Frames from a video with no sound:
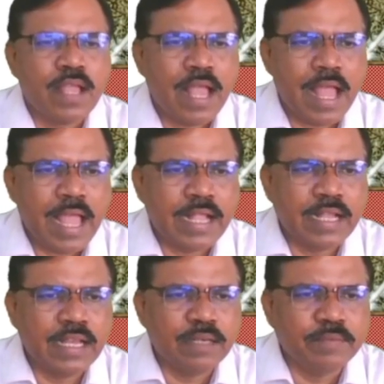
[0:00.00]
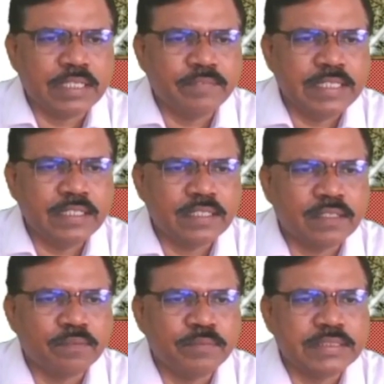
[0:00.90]
angle
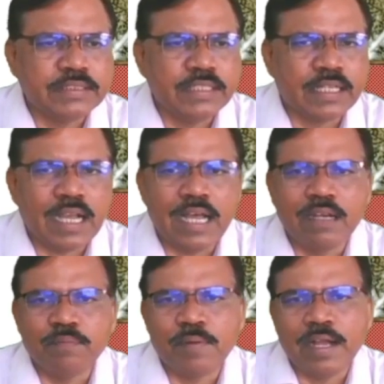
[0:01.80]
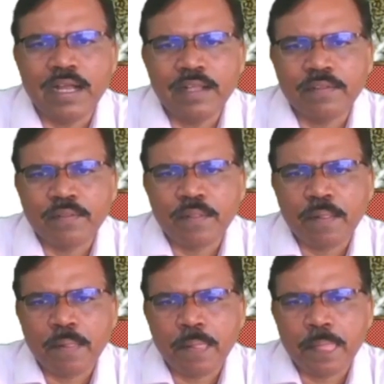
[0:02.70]
between, means here alpha
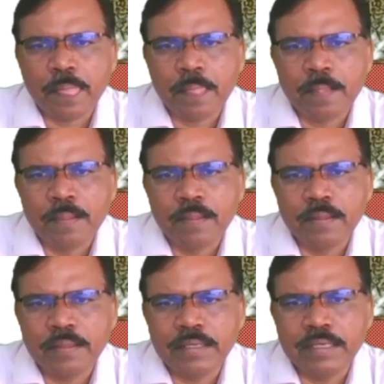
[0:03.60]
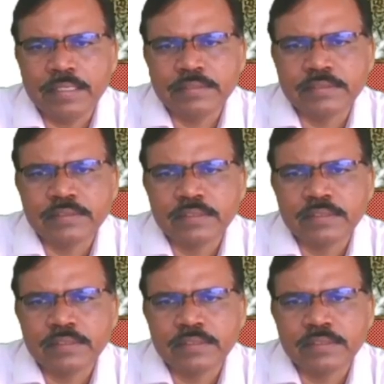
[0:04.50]
is